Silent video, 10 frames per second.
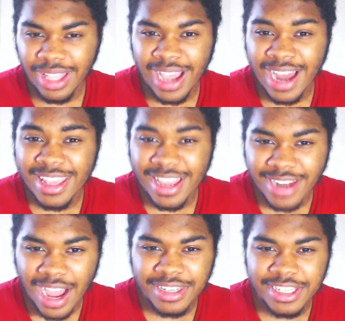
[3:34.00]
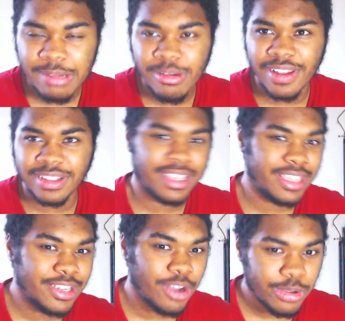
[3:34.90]
he deal with like the
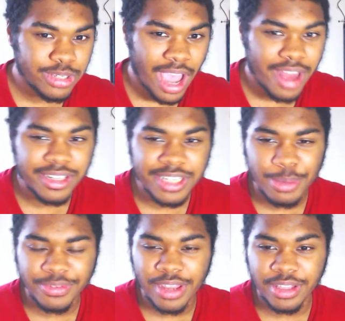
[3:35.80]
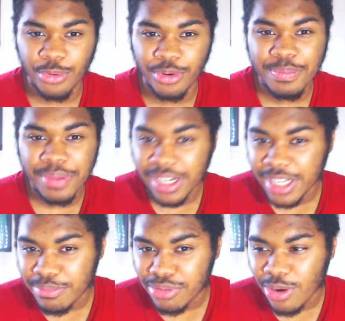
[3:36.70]
egos? Can he deal with like the
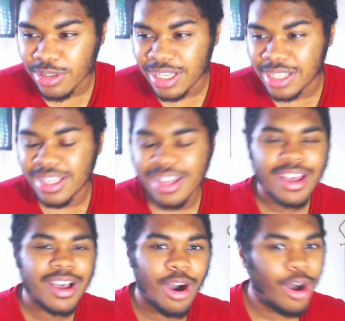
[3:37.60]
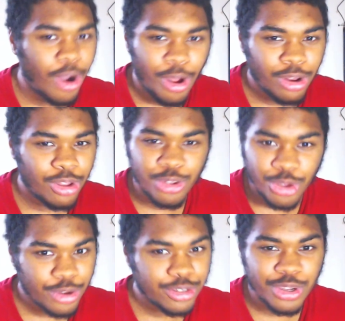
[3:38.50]
rebuilding process? All
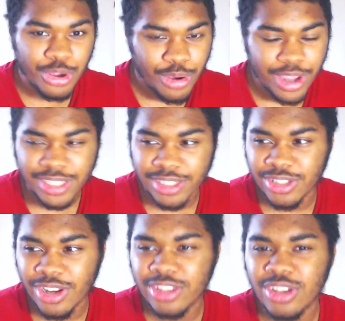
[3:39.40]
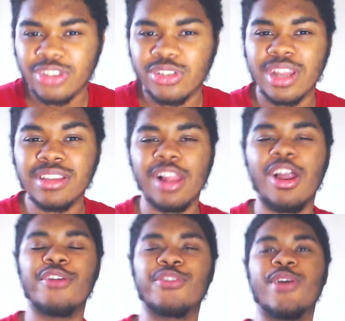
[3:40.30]
good questions. So there's a
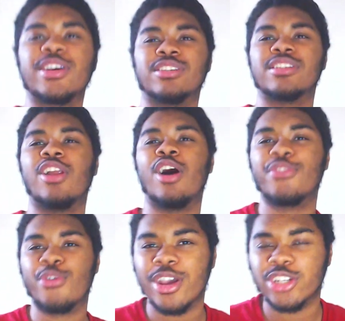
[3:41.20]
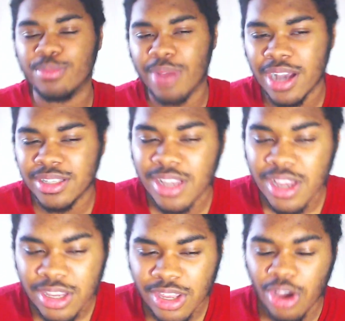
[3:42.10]
lot of questions, a lot of question marks,
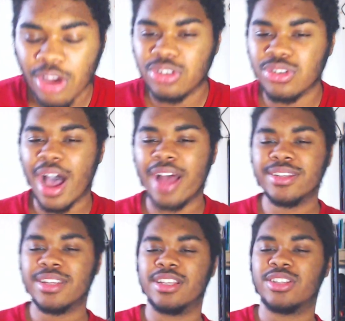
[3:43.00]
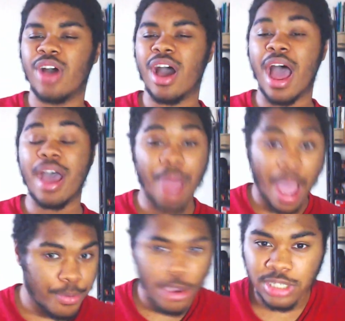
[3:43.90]
to answer this. So
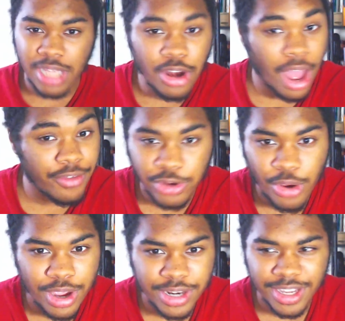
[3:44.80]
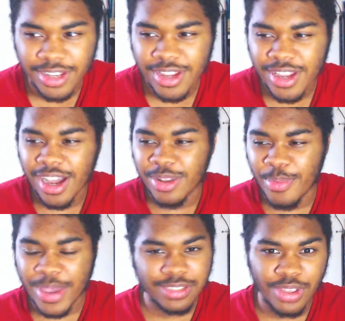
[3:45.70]
I personally don't have no idea. The
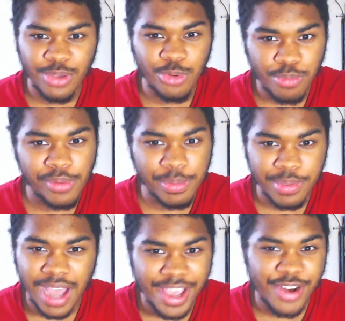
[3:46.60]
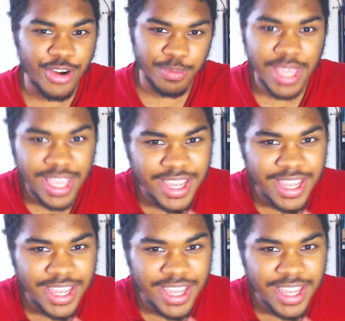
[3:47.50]
best thing would probably be hiring me,